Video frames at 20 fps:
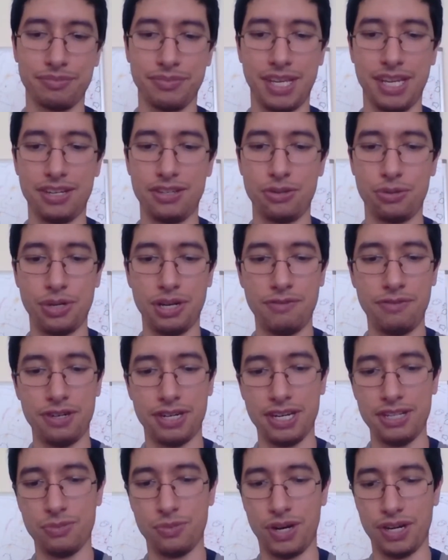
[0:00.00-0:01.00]
And to whoever
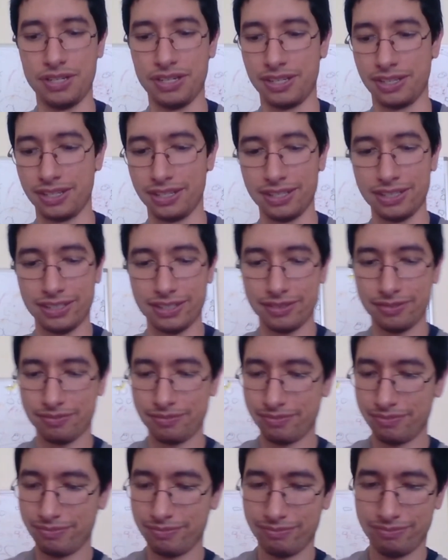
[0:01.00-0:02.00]
is watching this,
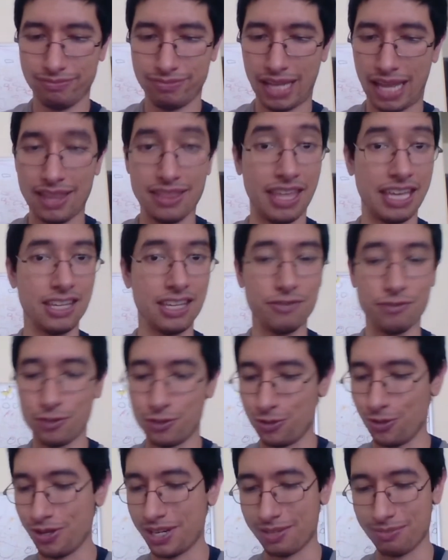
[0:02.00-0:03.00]
thank you for
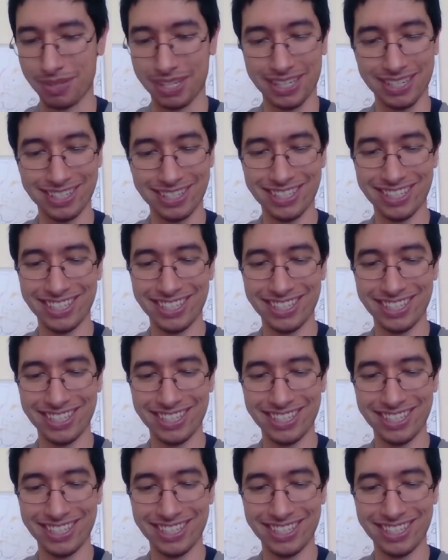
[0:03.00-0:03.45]
joining me.